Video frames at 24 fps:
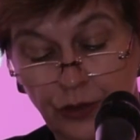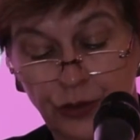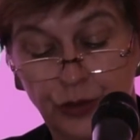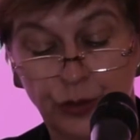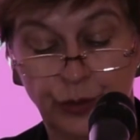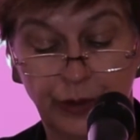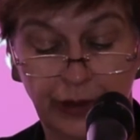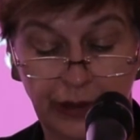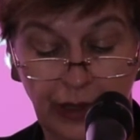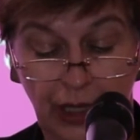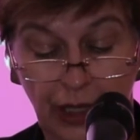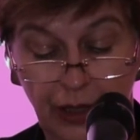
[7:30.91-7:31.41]

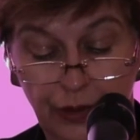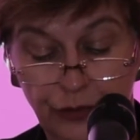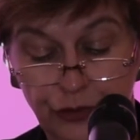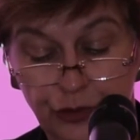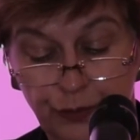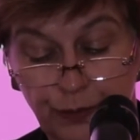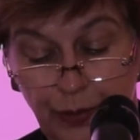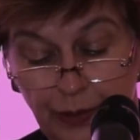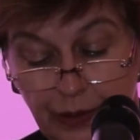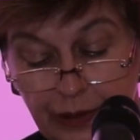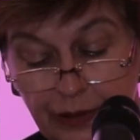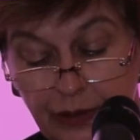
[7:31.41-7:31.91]
to enhance
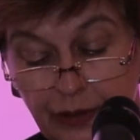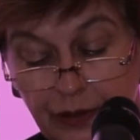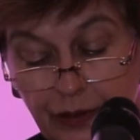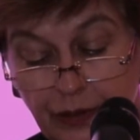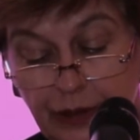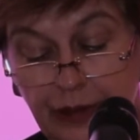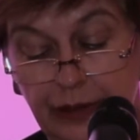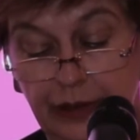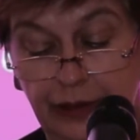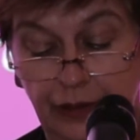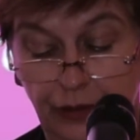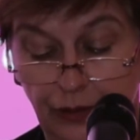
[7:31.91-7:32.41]
political
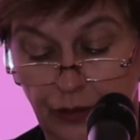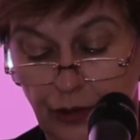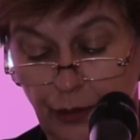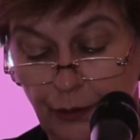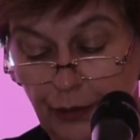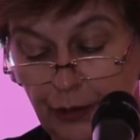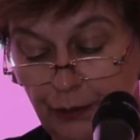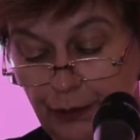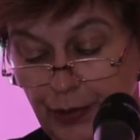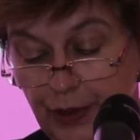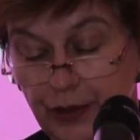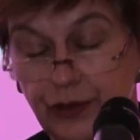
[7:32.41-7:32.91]
and
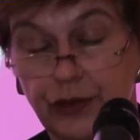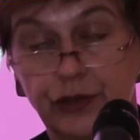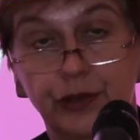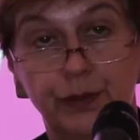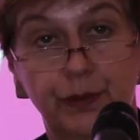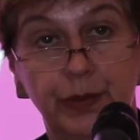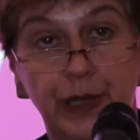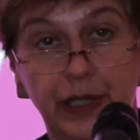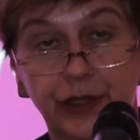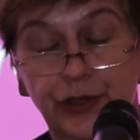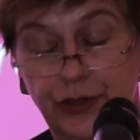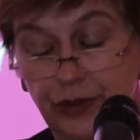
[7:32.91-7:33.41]
economic
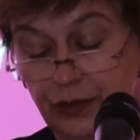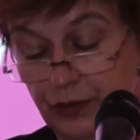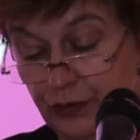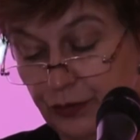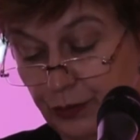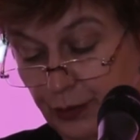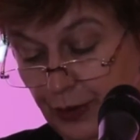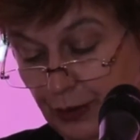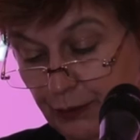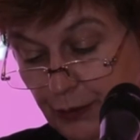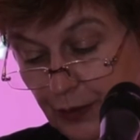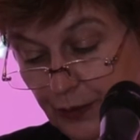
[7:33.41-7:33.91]
participation of
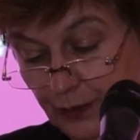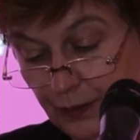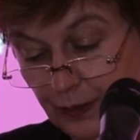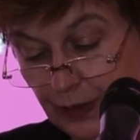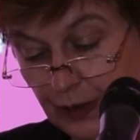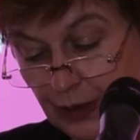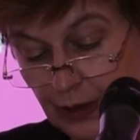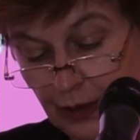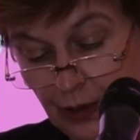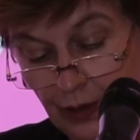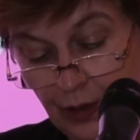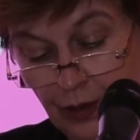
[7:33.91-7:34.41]
women,
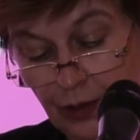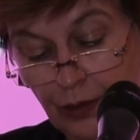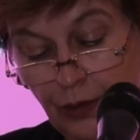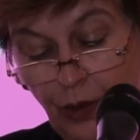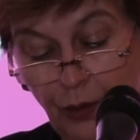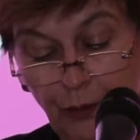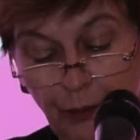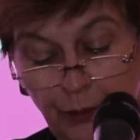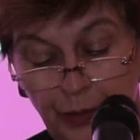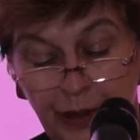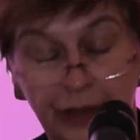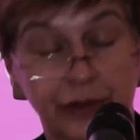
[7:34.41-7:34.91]

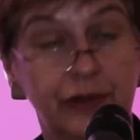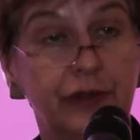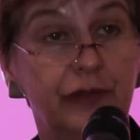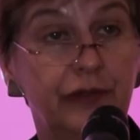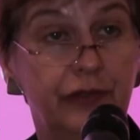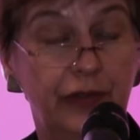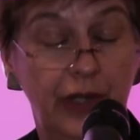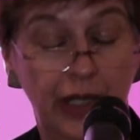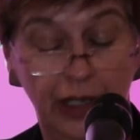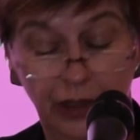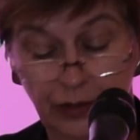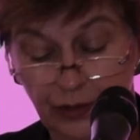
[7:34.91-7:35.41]
combat
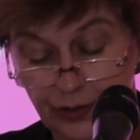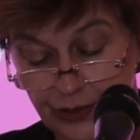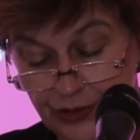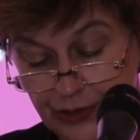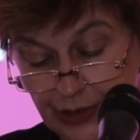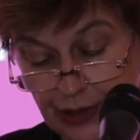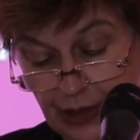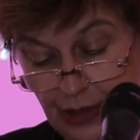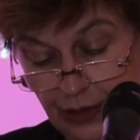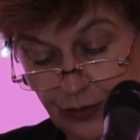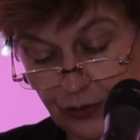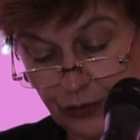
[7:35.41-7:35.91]
violence
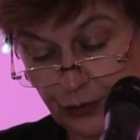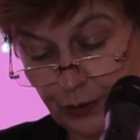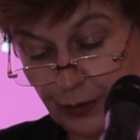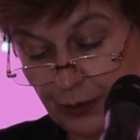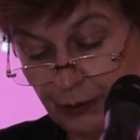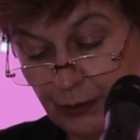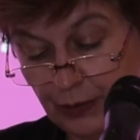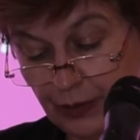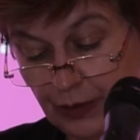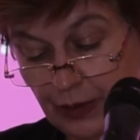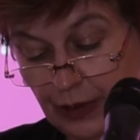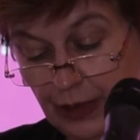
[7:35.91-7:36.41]
against
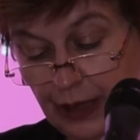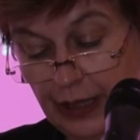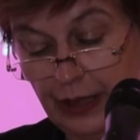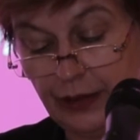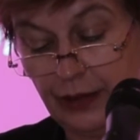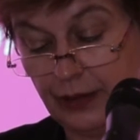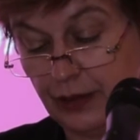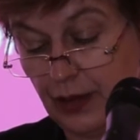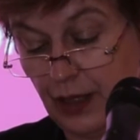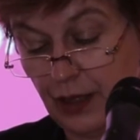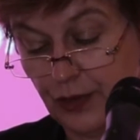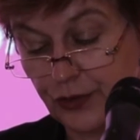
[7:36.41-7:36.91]
women,
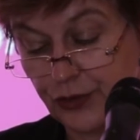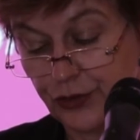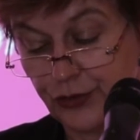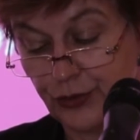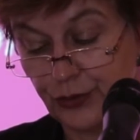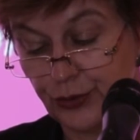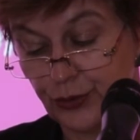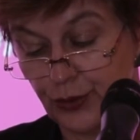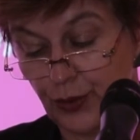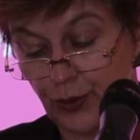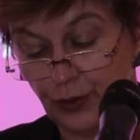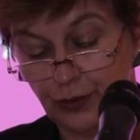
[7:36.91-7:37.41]
and enhance the
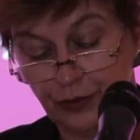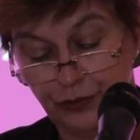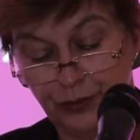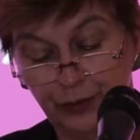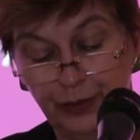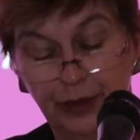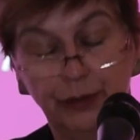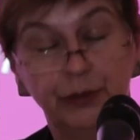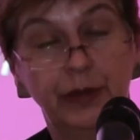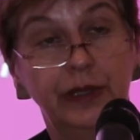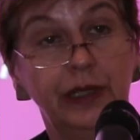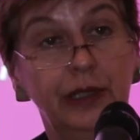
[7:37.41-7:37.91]
role of
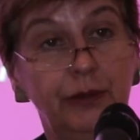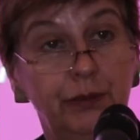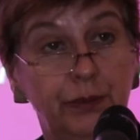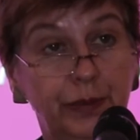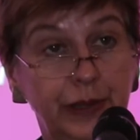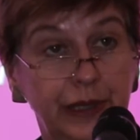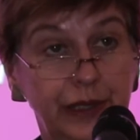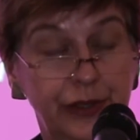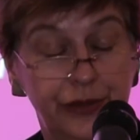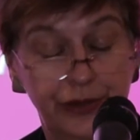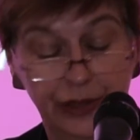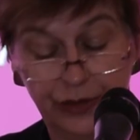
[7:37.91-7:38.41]
women in
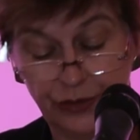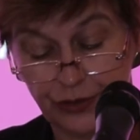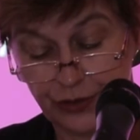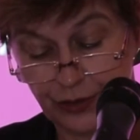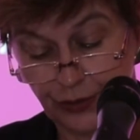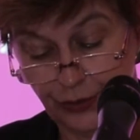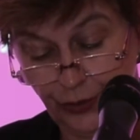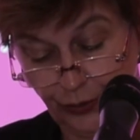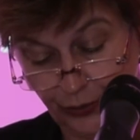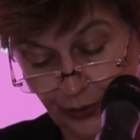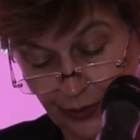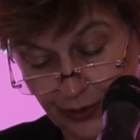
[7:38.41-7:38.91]
peace and
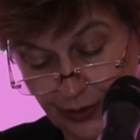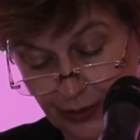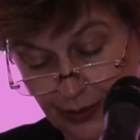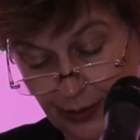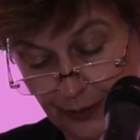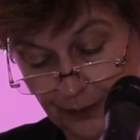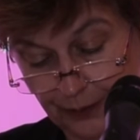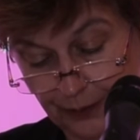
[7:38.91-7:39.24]
security.